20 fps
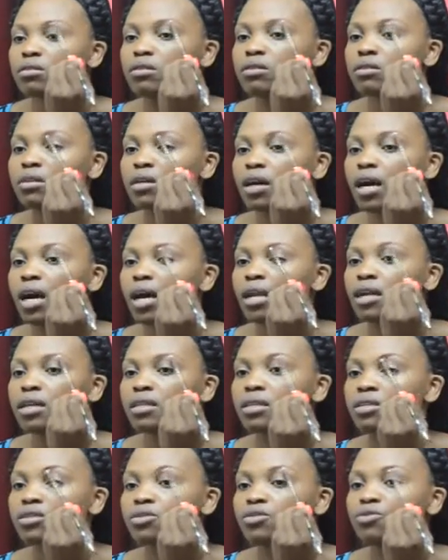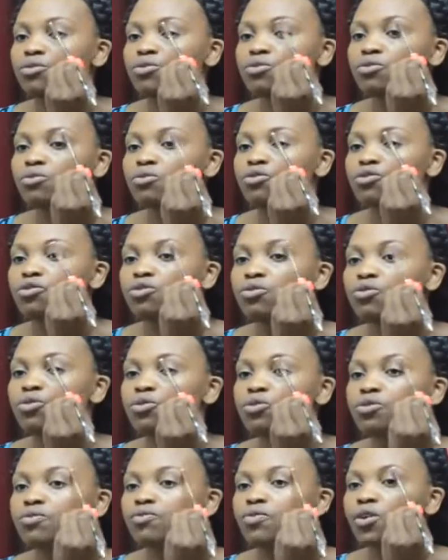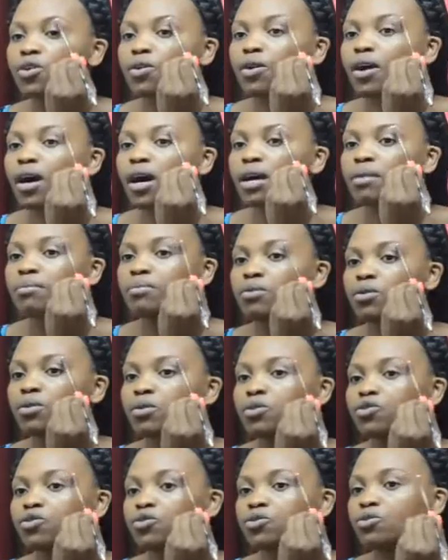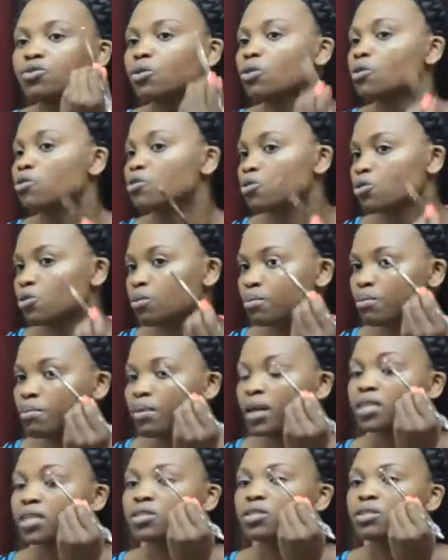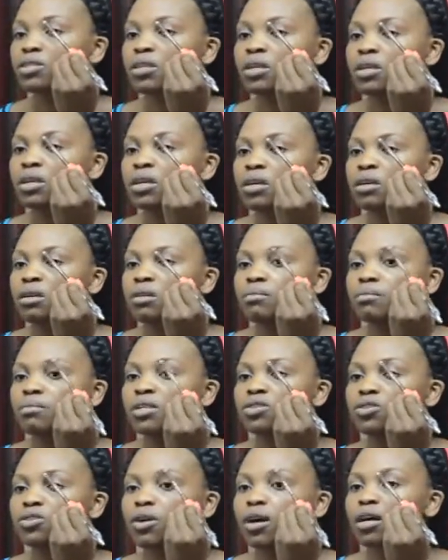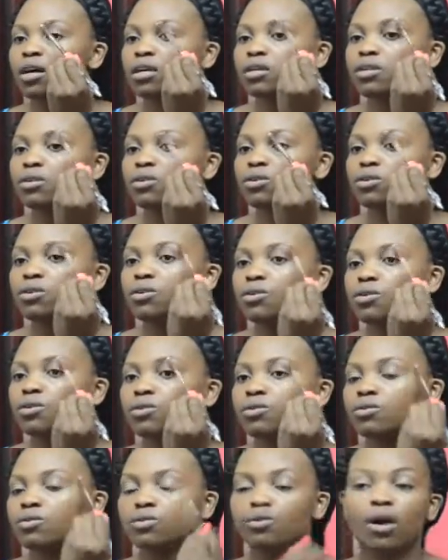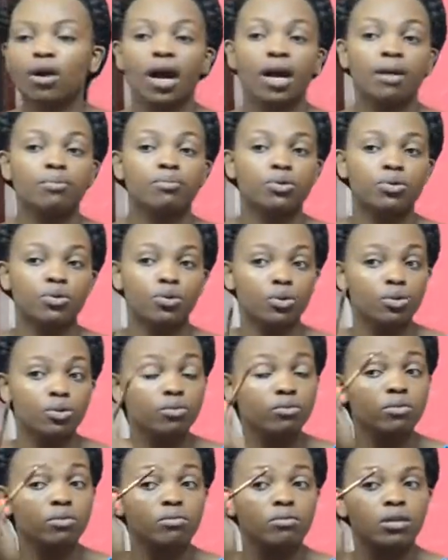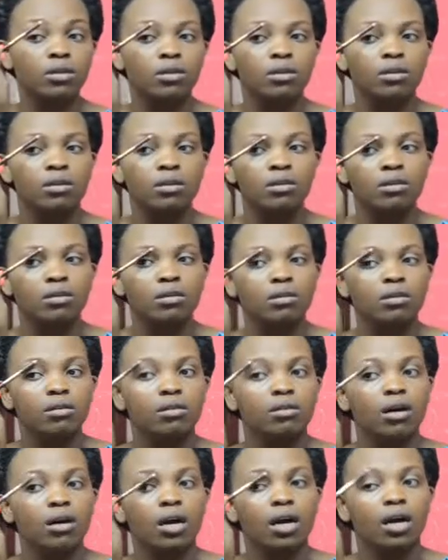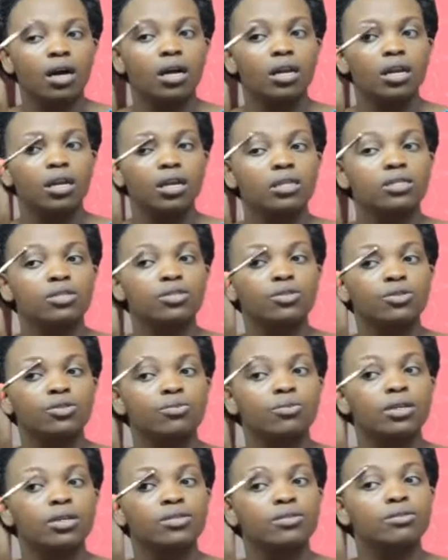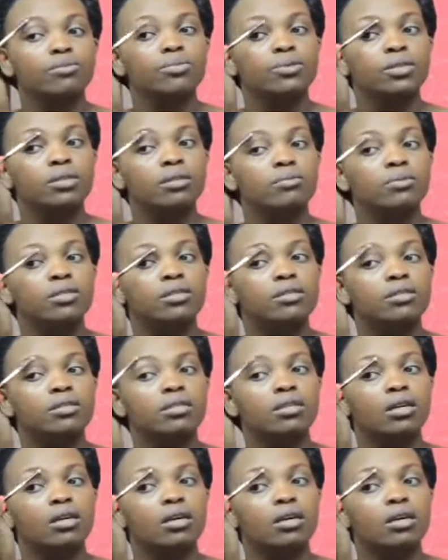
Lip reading: The color that you use for your eyebrow should also match your eyebrow, unless you want to be a bit